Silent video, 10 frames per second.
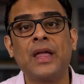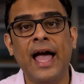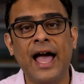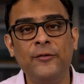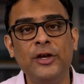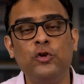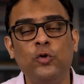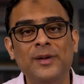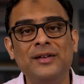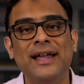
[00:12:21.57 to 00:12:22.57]
having
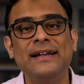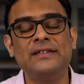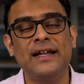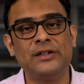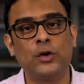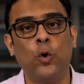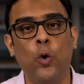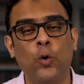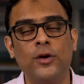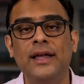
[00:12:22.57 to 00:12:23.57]
human rights at the
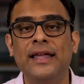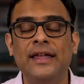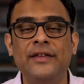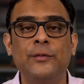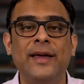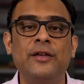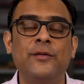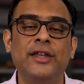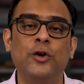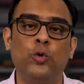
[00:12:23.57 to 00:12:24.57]
core is very,
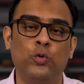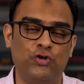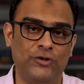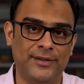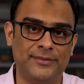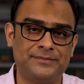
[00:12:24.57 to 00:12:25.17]
very crucial.